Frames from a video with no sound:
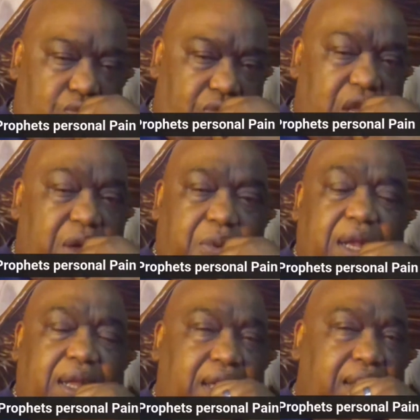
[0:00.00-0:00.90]
It
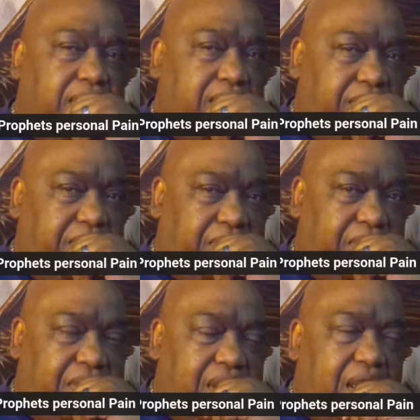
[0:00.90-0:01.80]
really is.
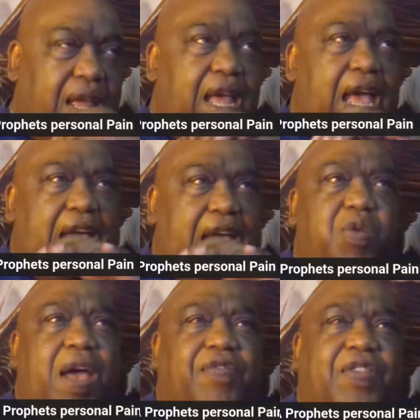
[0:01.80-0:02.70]
And you
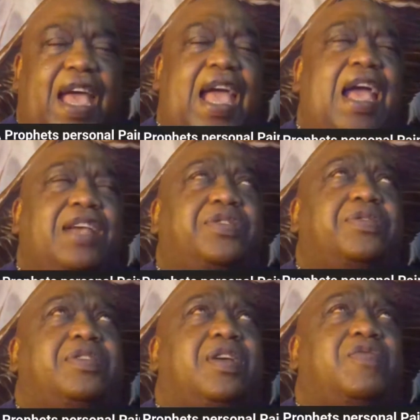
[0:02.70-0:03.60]
have to ask
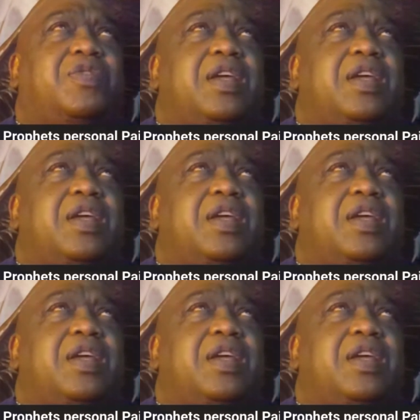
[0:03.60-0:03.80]
yourself,